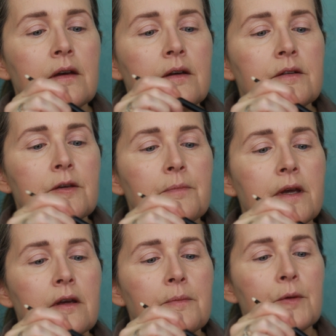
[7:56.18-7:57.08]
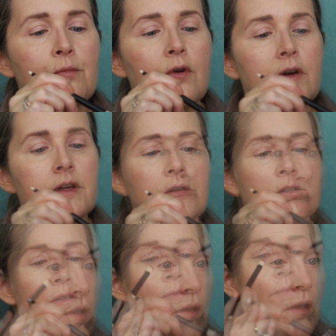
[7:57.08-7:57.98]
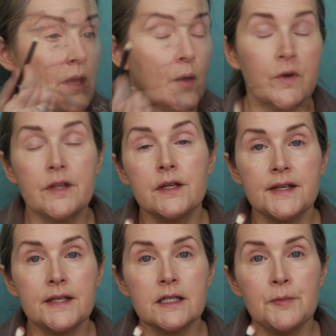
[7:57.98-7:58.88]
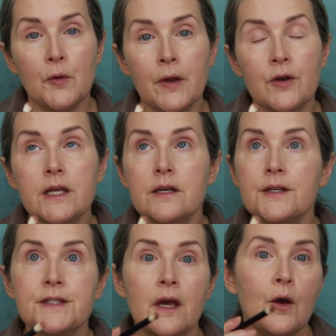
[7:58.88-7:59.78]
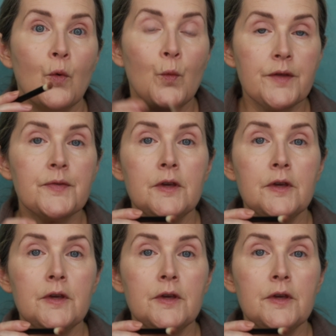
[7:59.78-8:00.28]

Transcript: to pick up the product. And one of the nice things about Merit is with